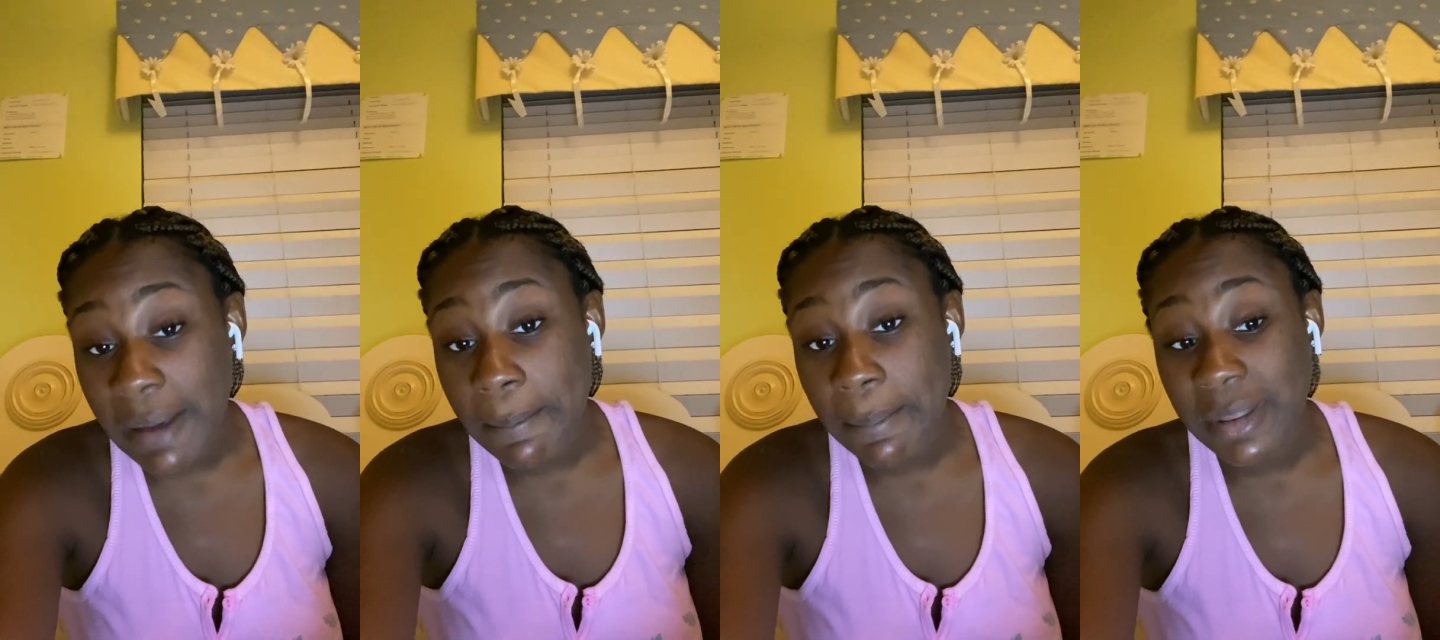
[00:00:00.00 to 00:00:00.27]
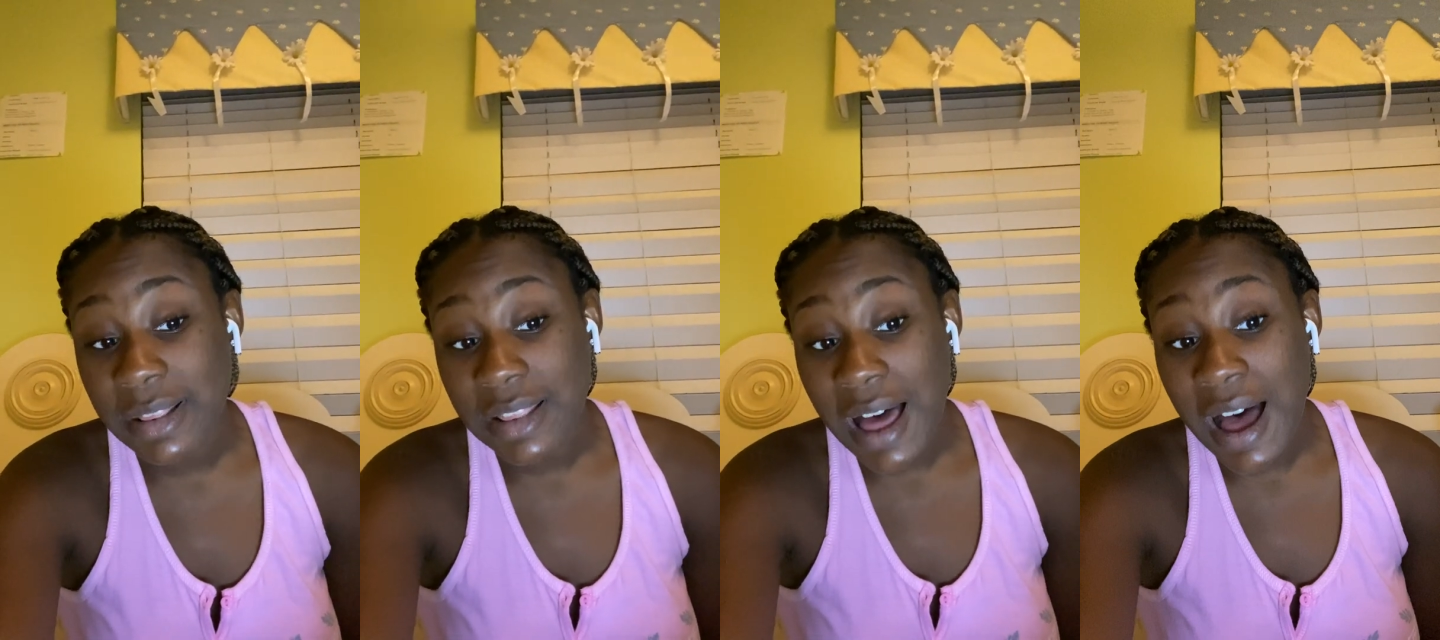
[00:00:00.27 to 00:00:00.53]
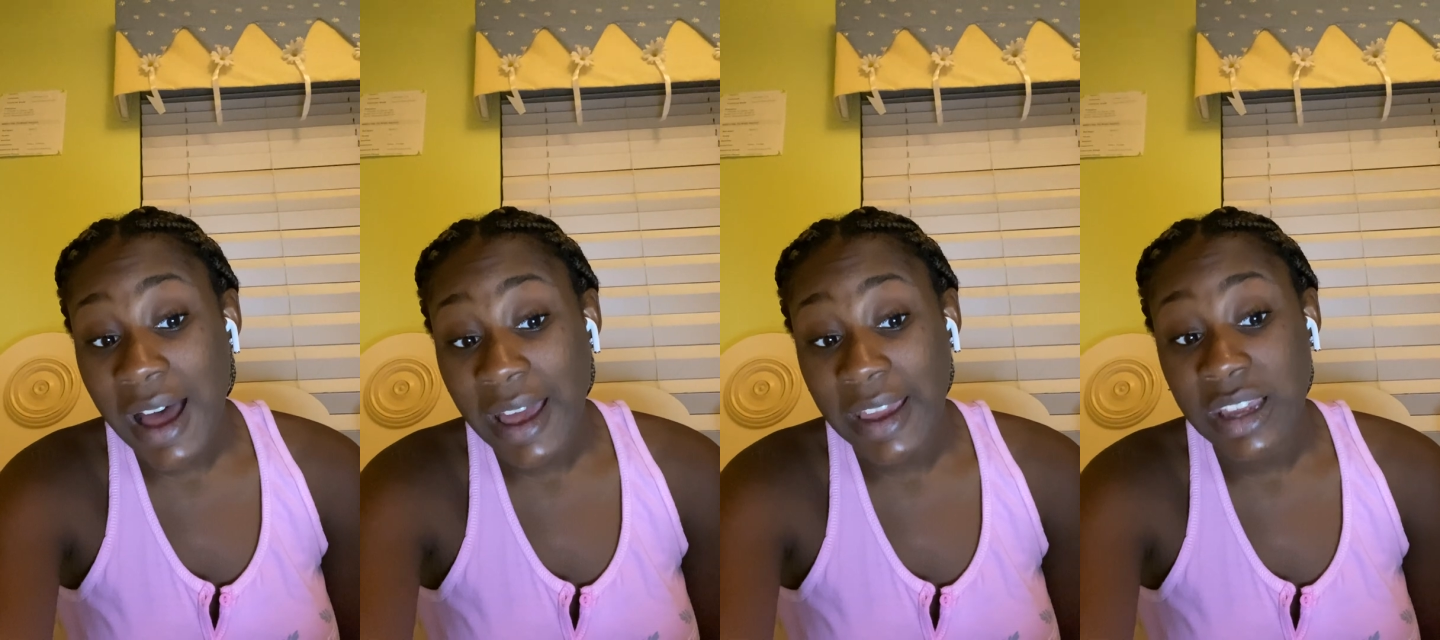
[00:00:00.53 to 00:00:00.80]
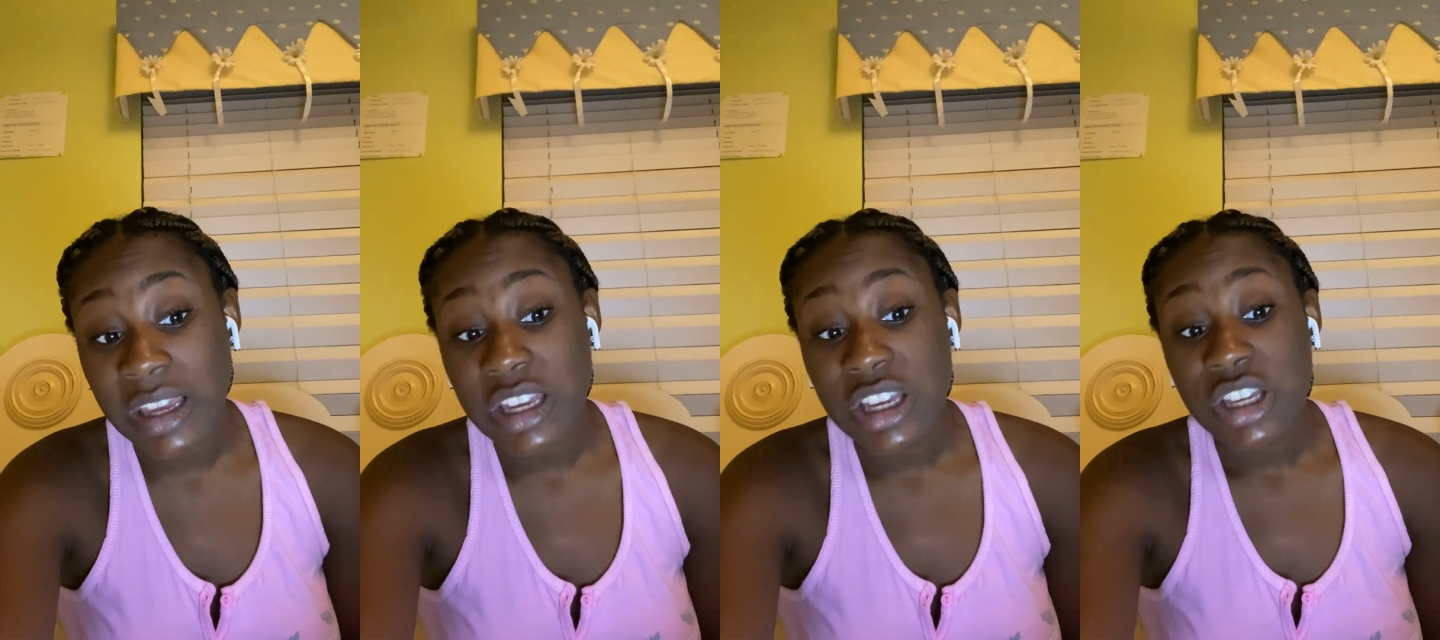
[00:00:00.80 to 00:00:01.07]

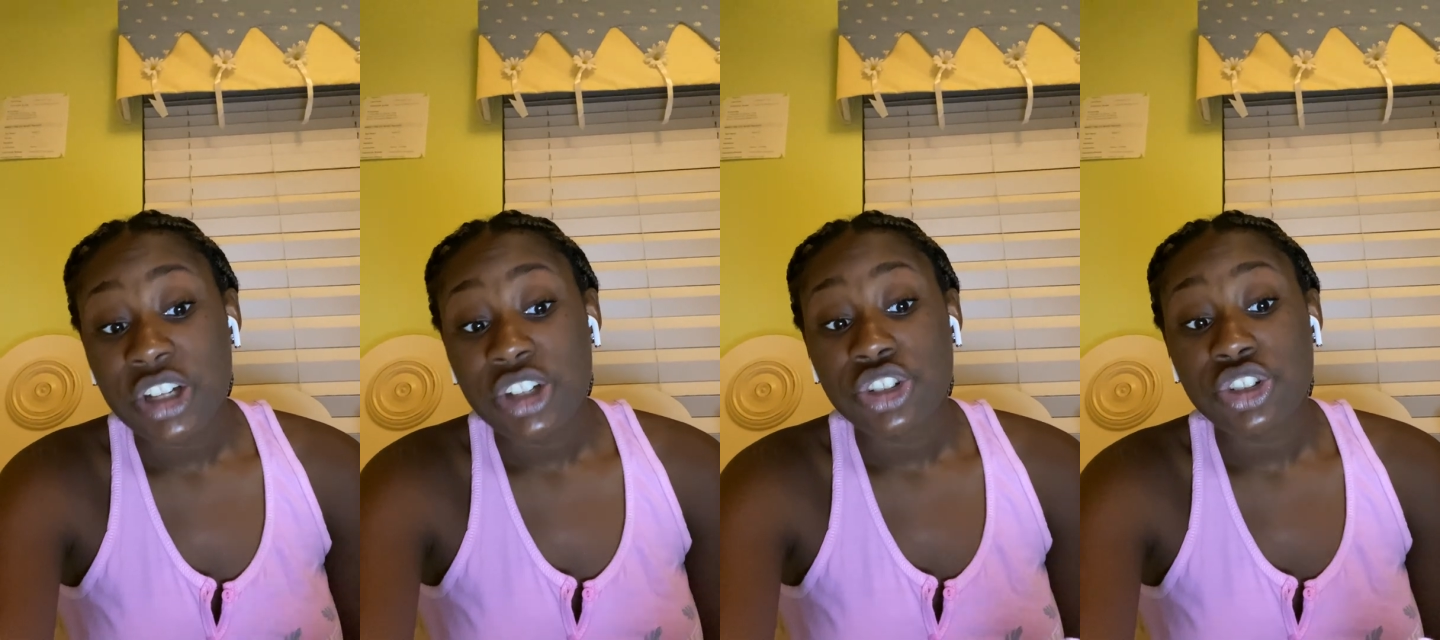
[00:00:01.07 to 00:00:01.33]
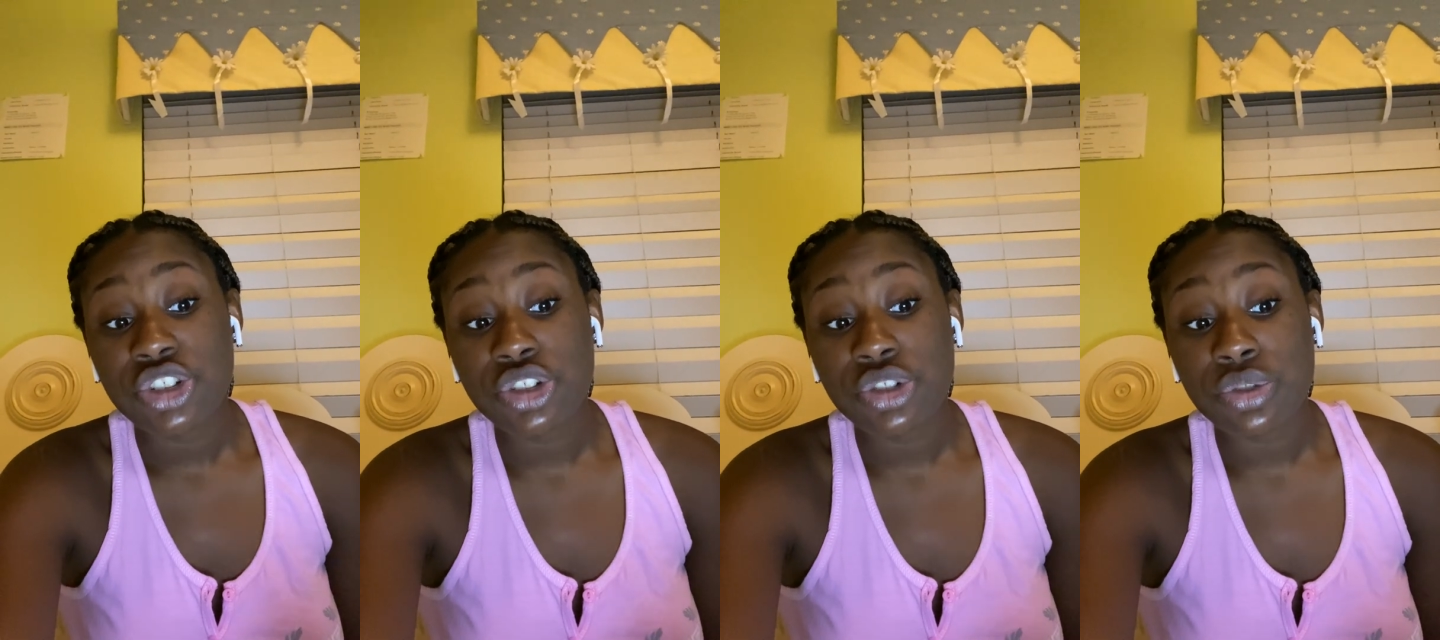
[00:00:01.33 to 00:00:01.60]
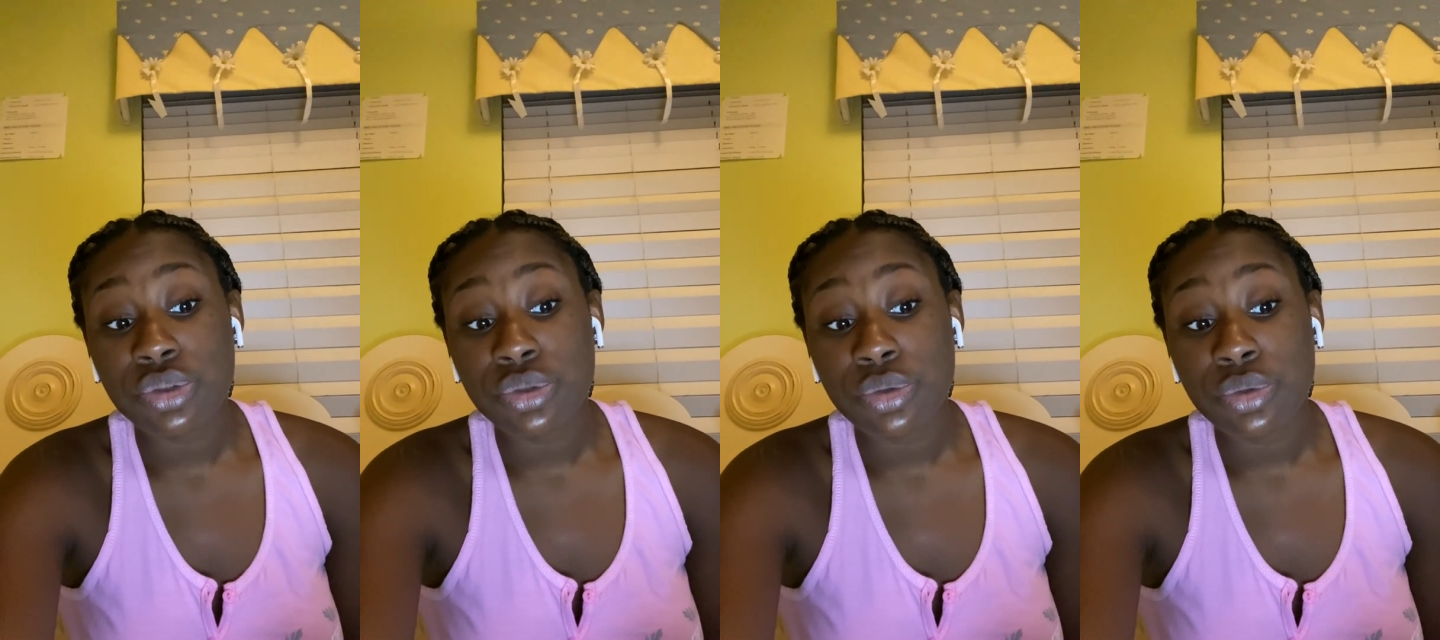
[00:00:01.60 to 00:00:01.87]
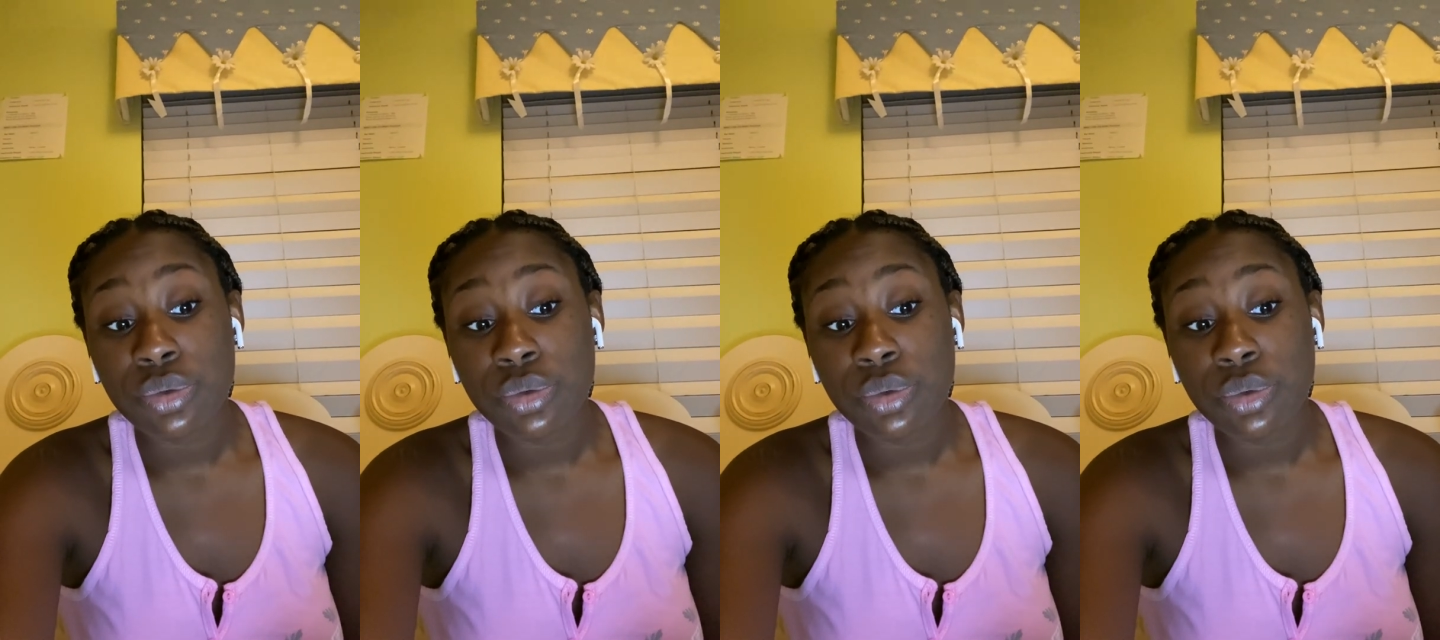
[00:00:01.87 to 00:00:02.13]
apply
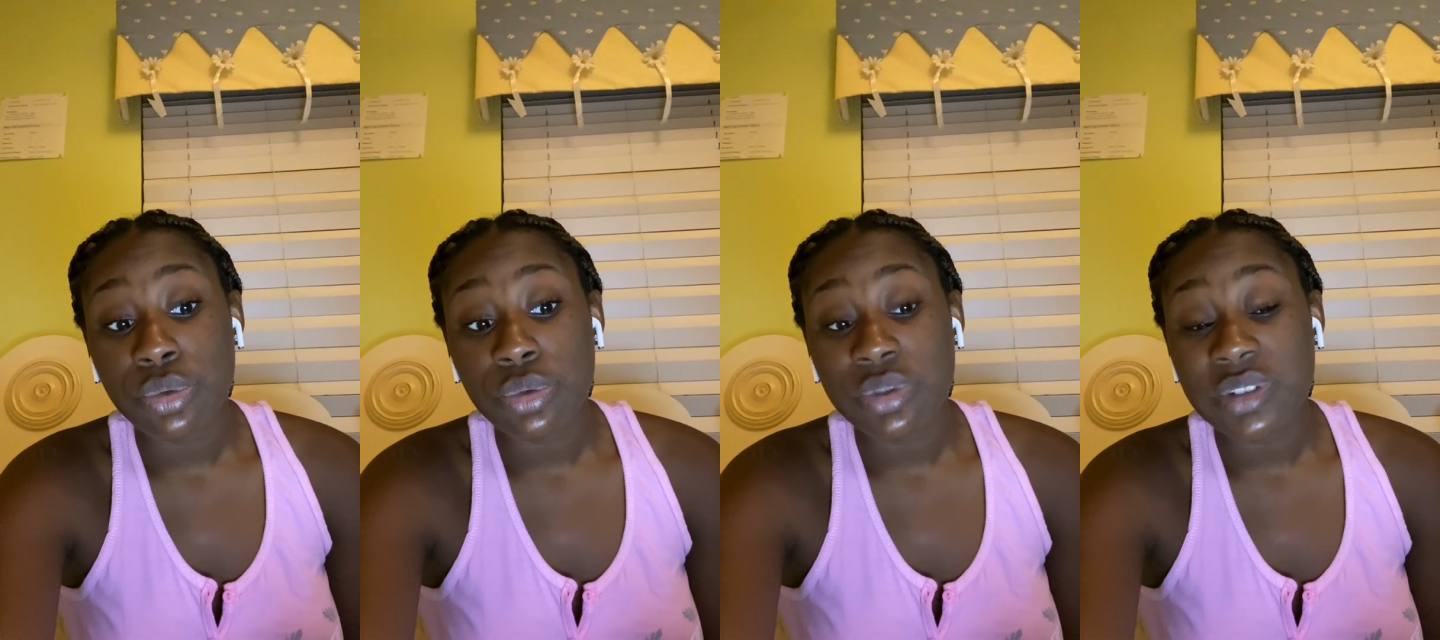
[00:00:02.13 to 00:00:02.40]
to